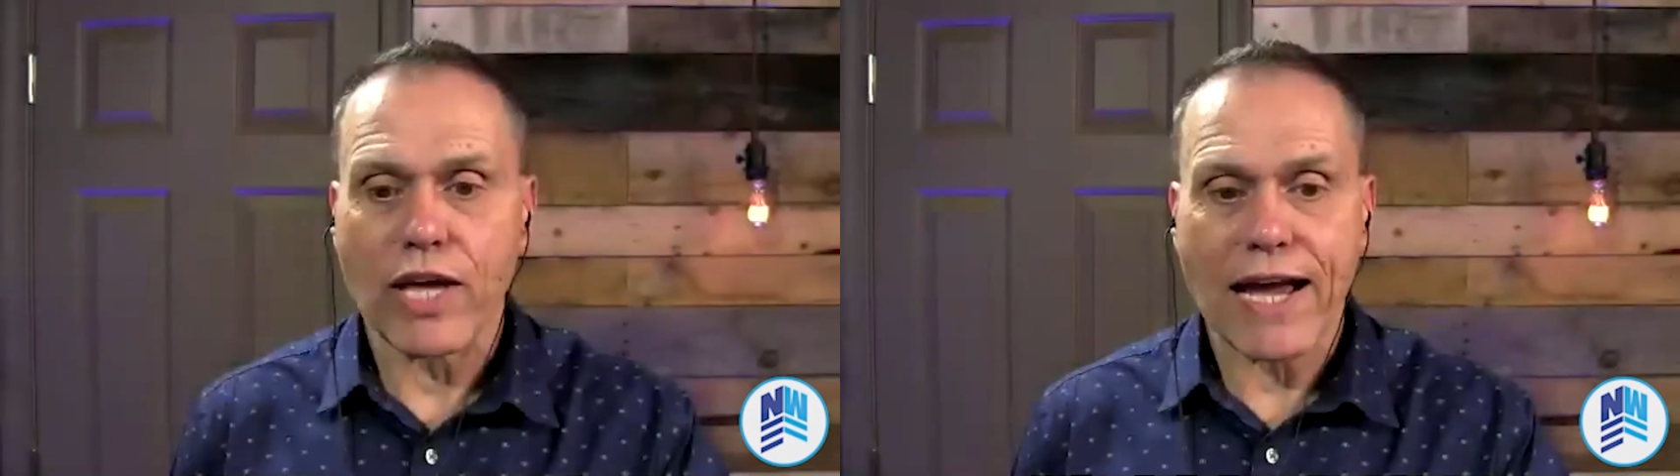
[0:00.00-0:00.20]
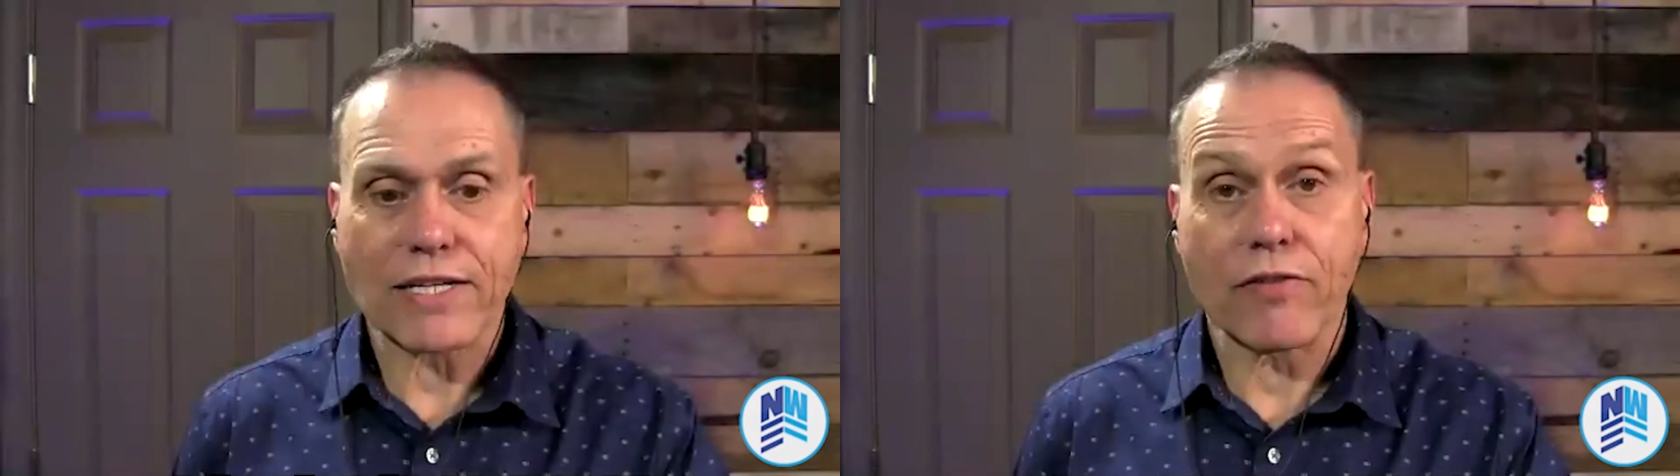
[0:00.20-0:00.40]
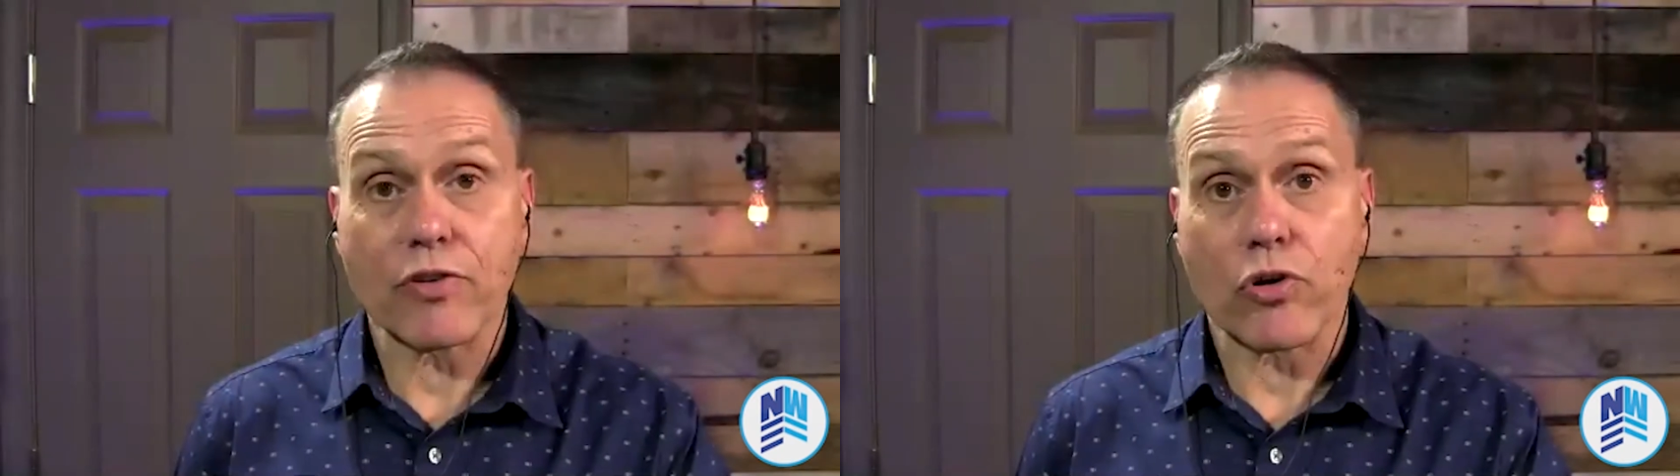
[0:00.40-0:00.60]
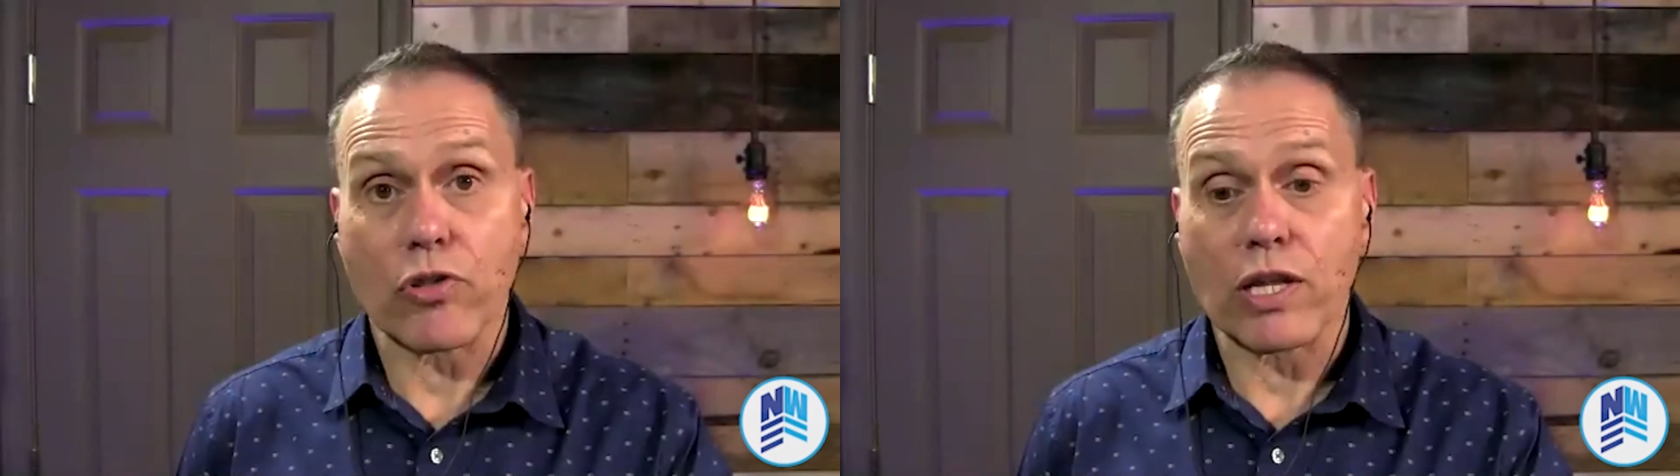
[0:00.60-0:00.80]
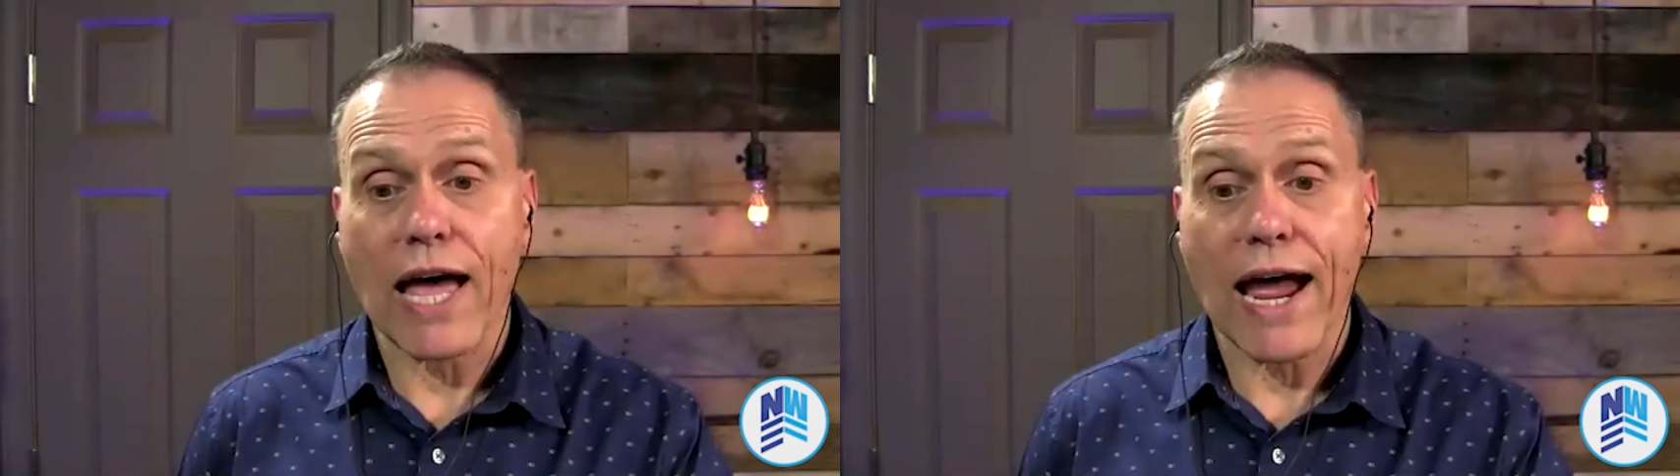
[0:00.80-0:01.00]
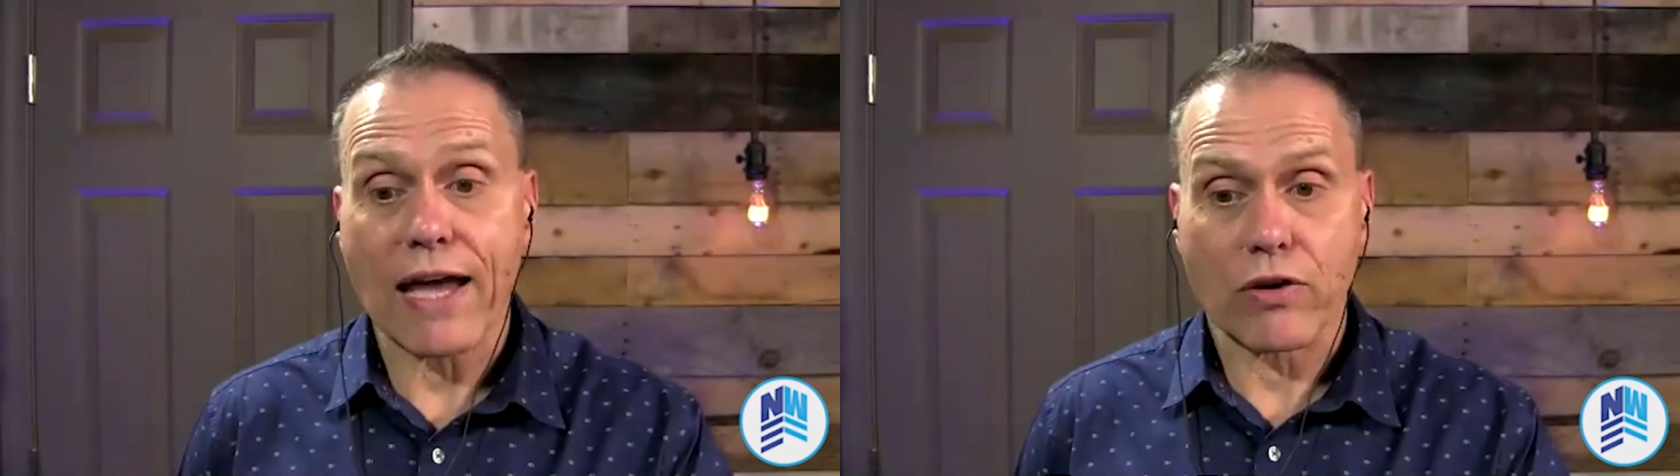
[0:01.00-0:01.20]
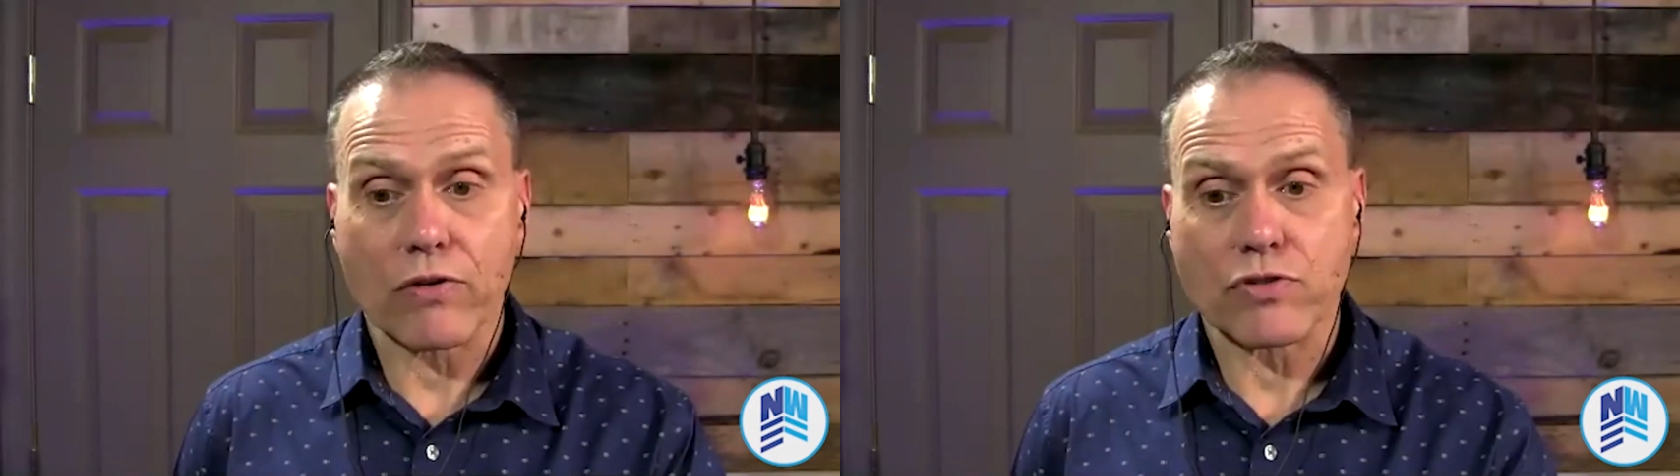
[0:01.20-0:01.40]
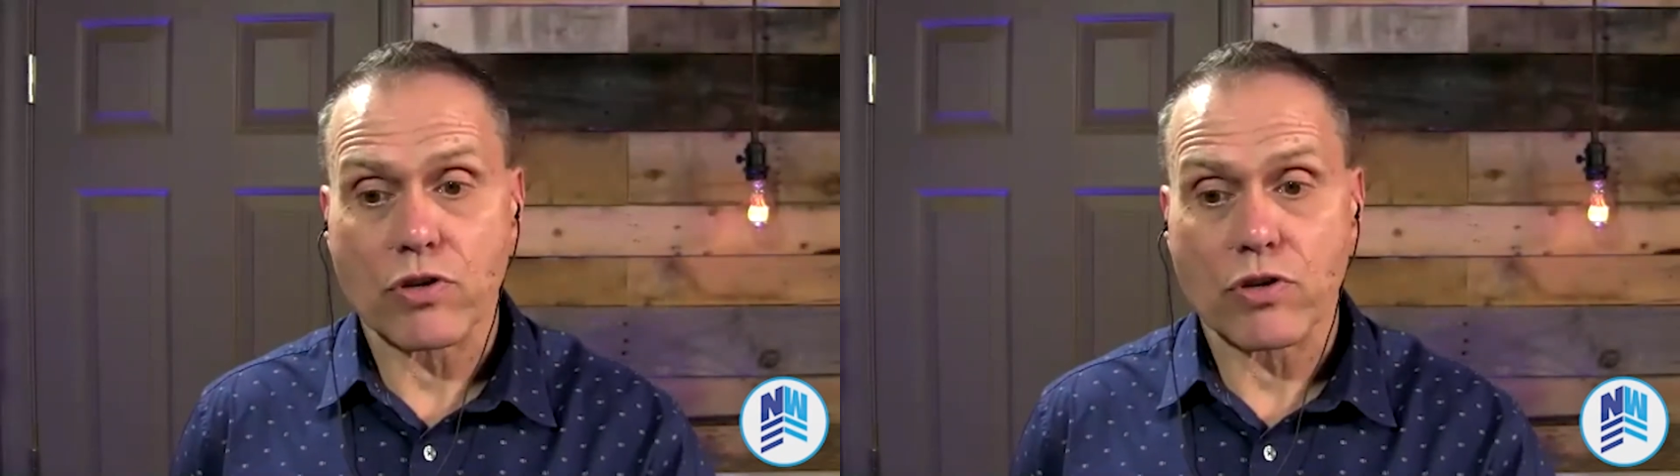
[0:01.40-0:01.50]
the activity or the lack thereof.